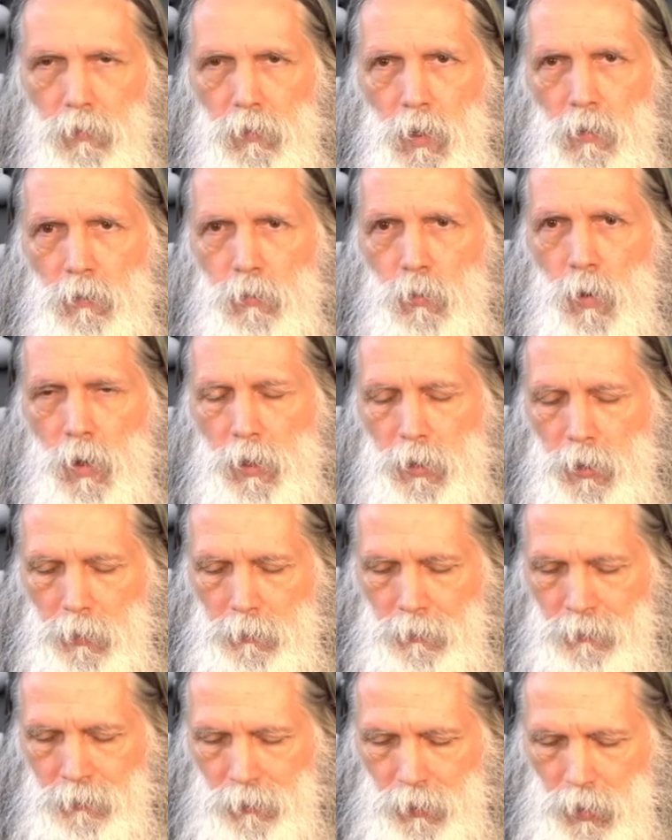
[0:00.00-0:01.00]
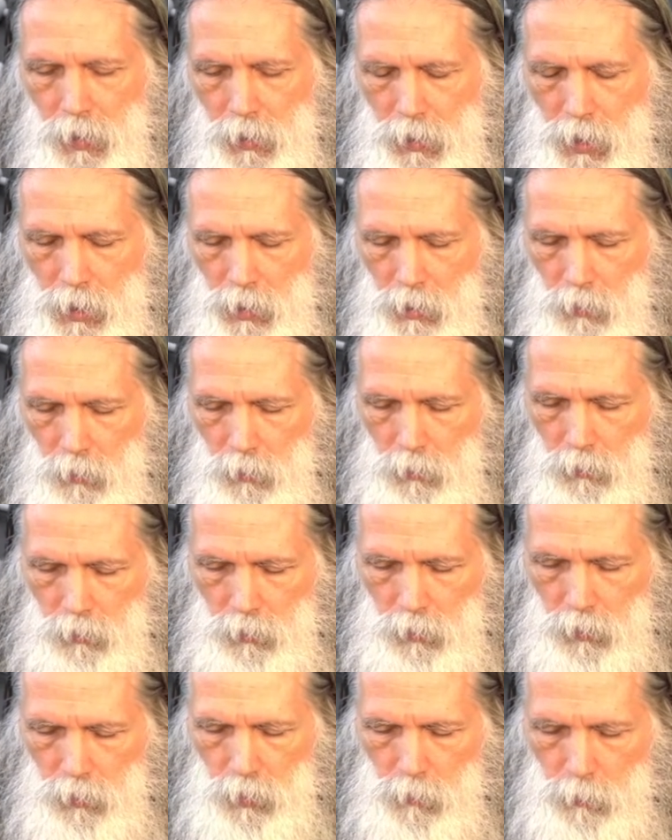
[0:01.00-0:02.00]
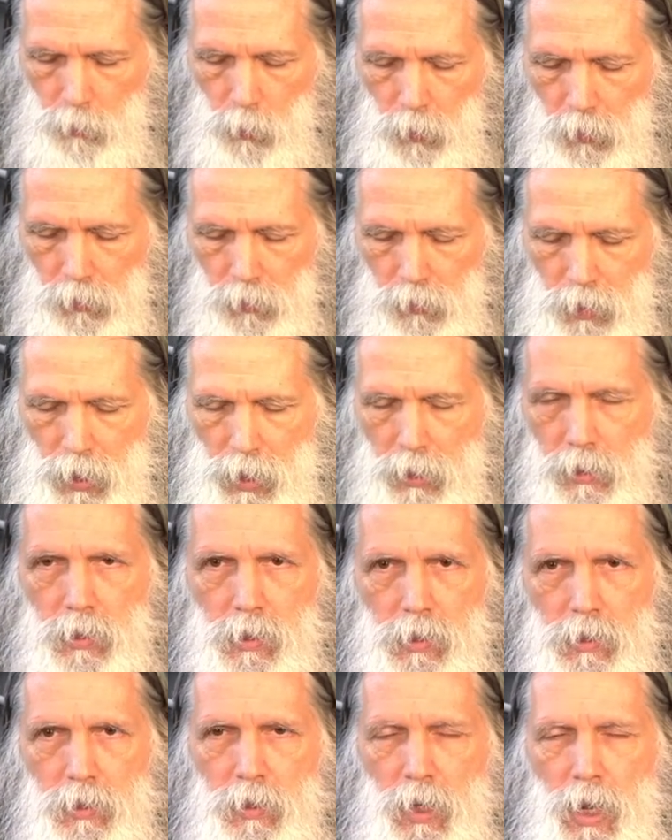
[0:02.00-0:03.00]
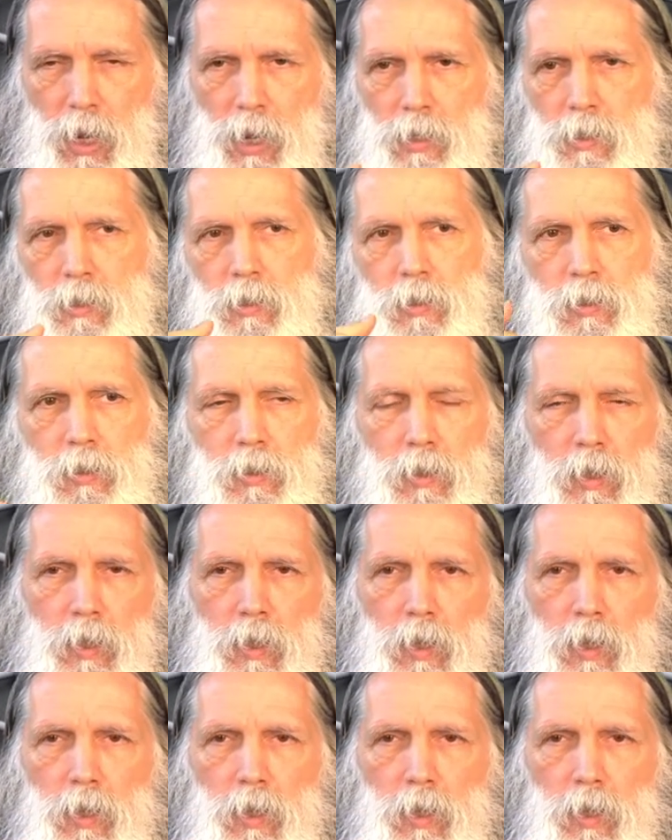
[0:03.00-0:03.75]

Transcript: of water and how important that is as